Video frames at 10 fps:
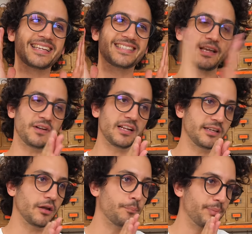is
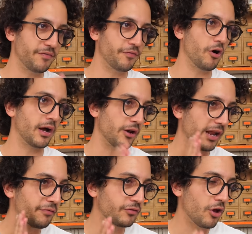definitely a before and an
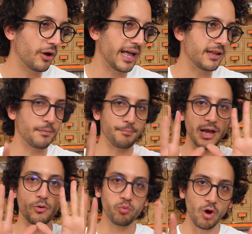after, and
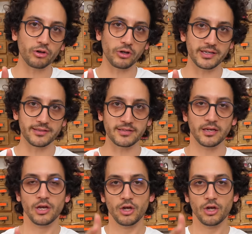my word on it,